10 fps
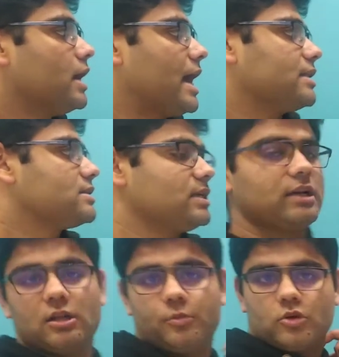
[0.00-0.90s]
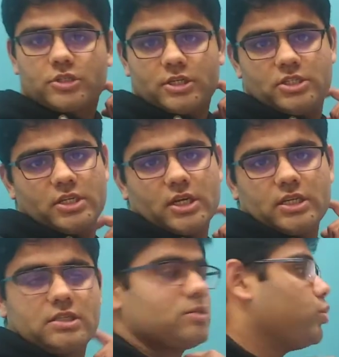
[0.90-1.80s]
And single post is
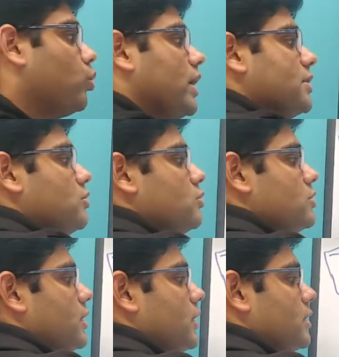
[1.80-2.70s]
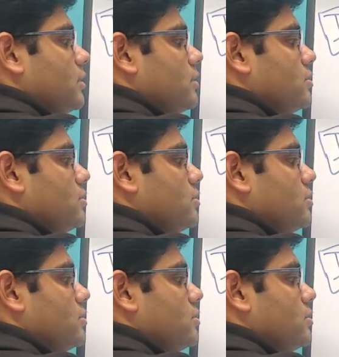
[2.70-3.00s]
just 1 to 2 seconds.